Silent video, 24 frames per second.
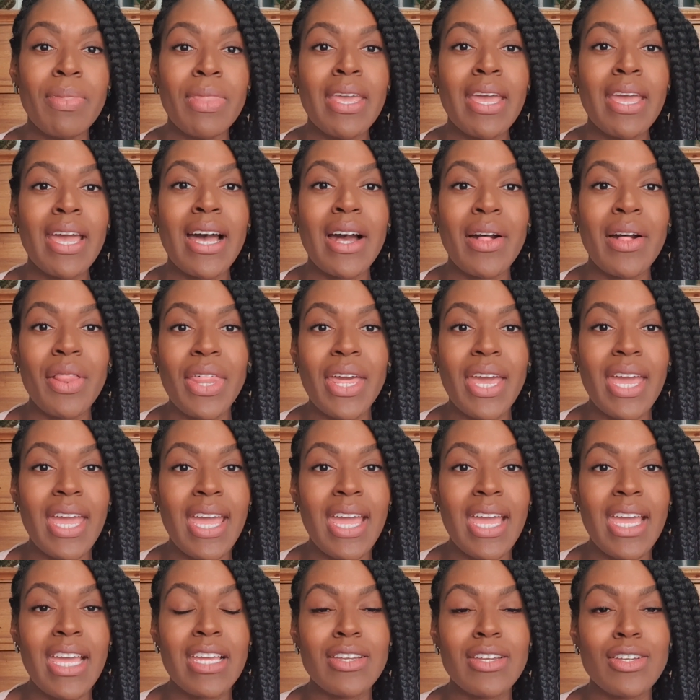how
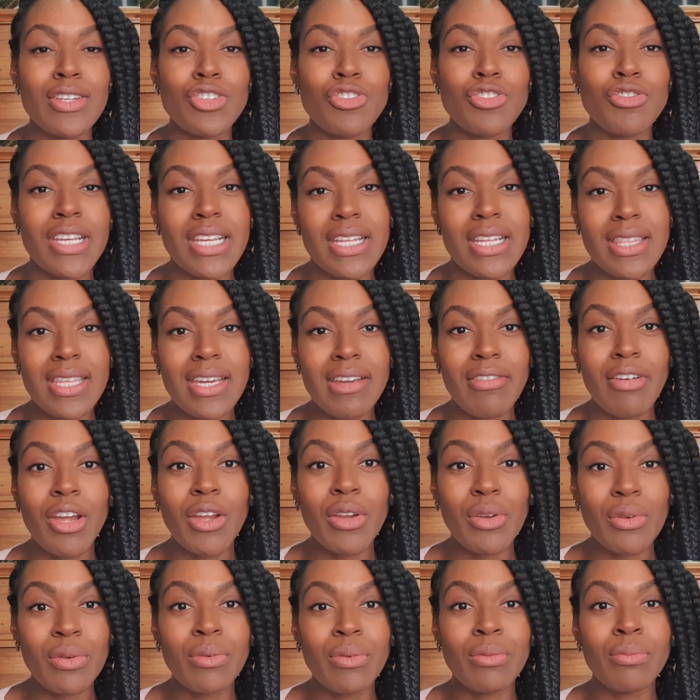they treat their
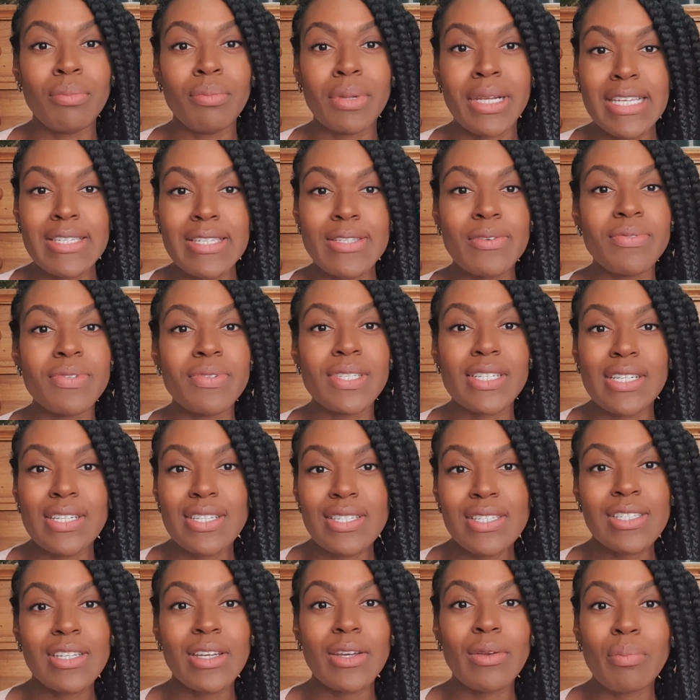own police
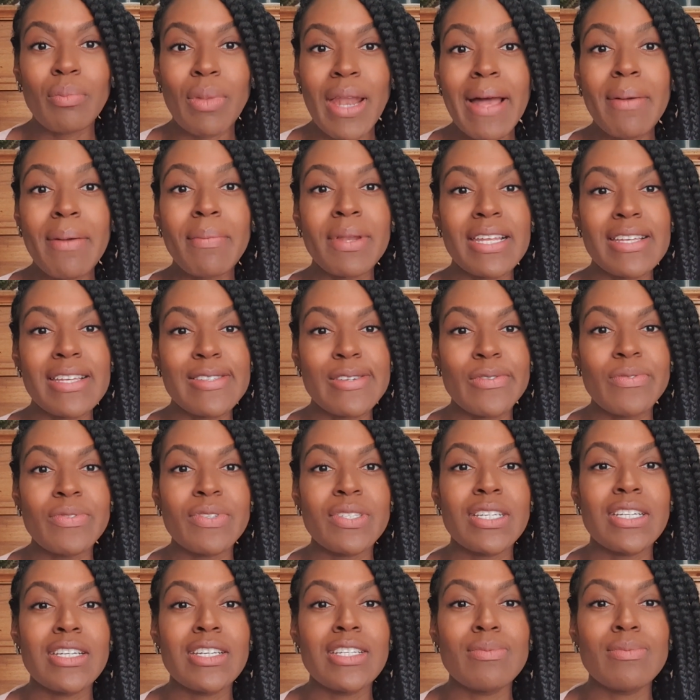officers, so black police
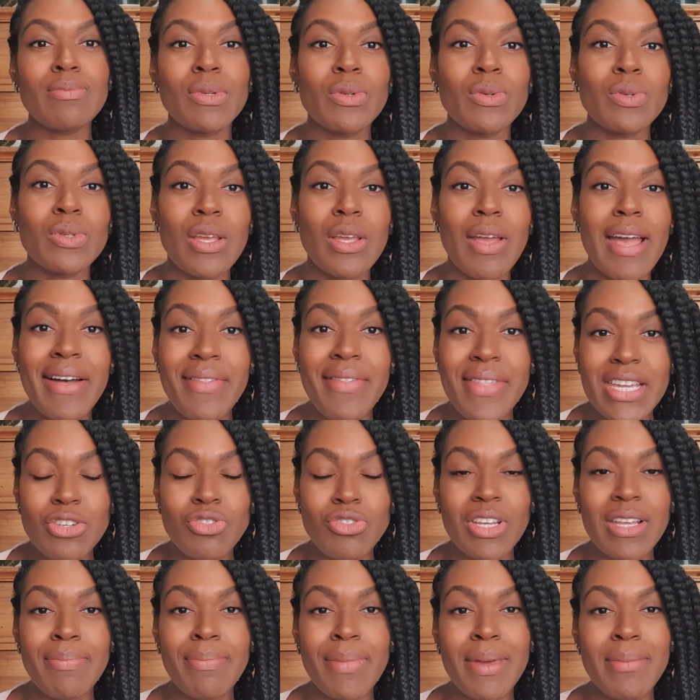officers, but also how they
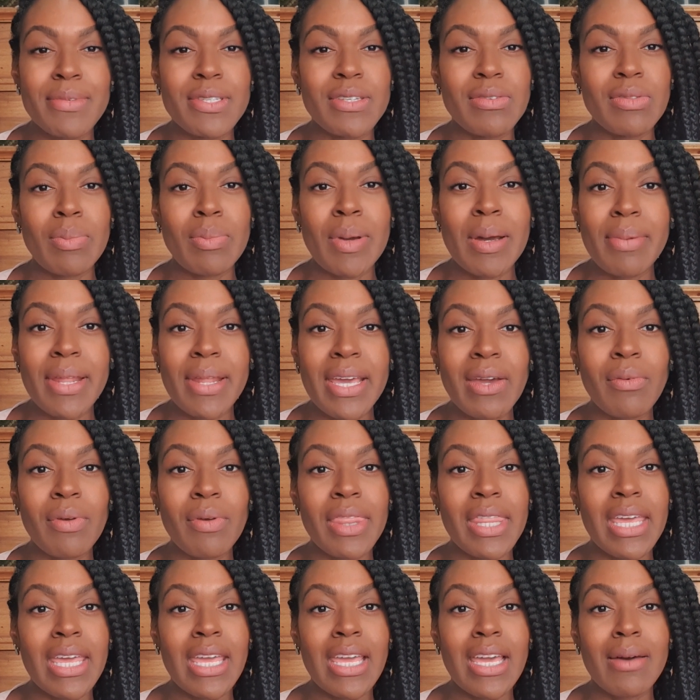treat members of the public
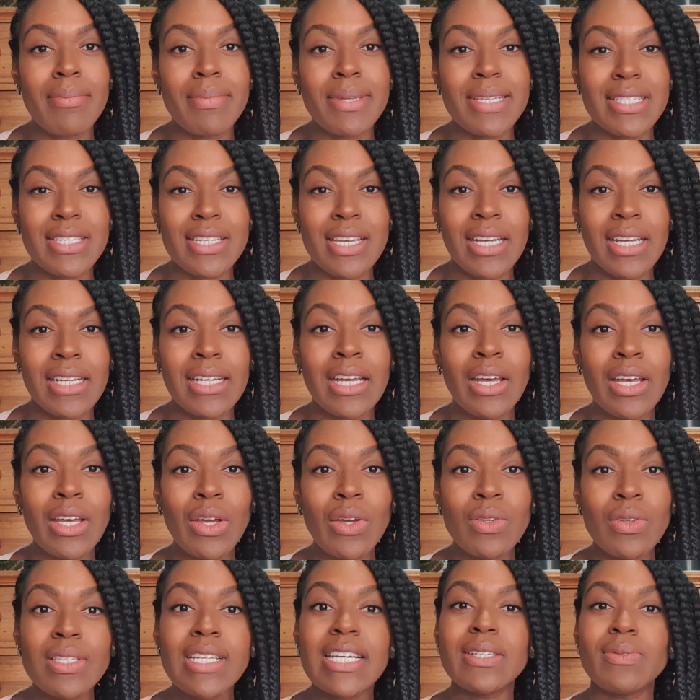when they come into
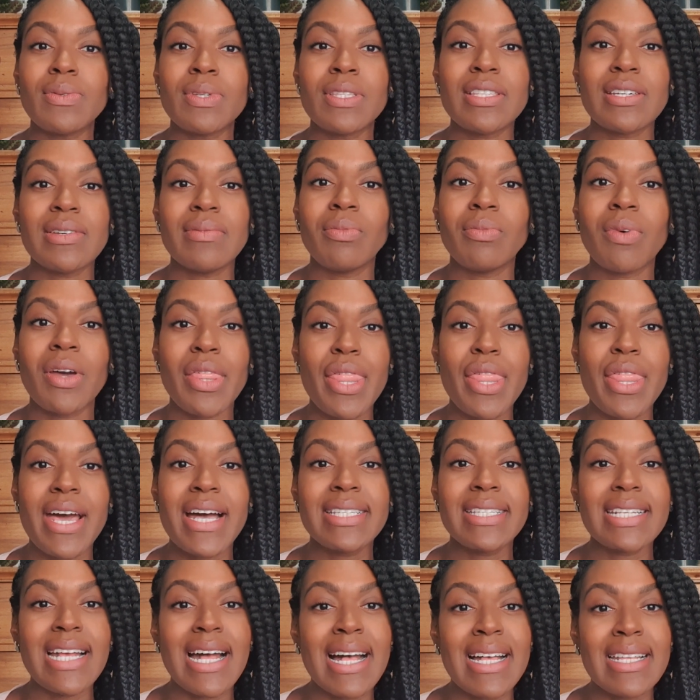contact with them, whether
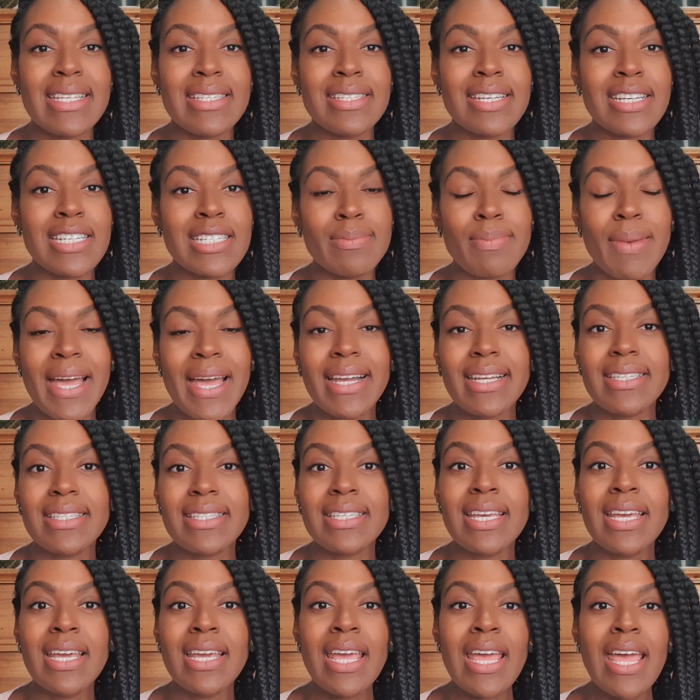that's as
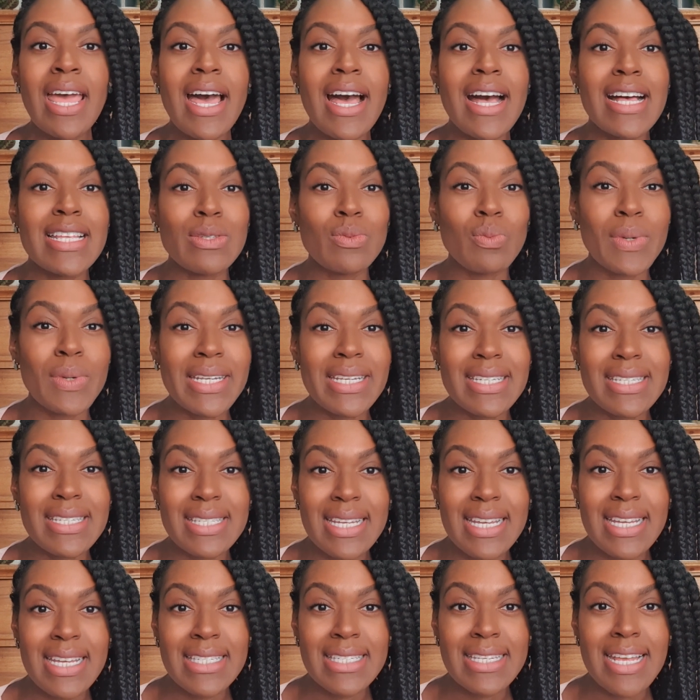suspects, as
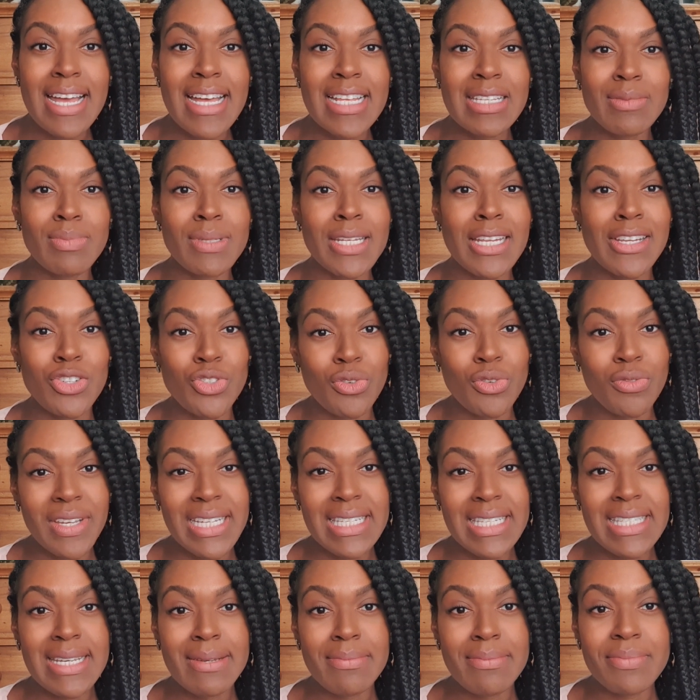witnesses, as potential
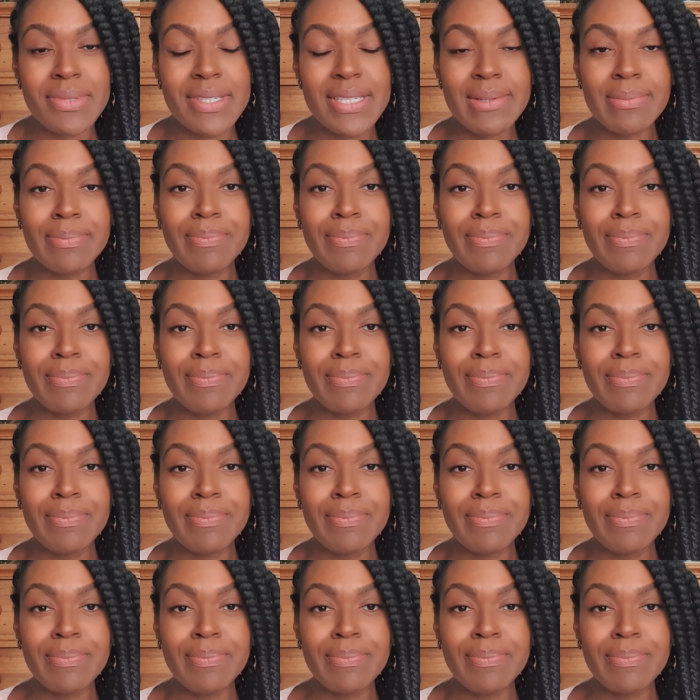victims.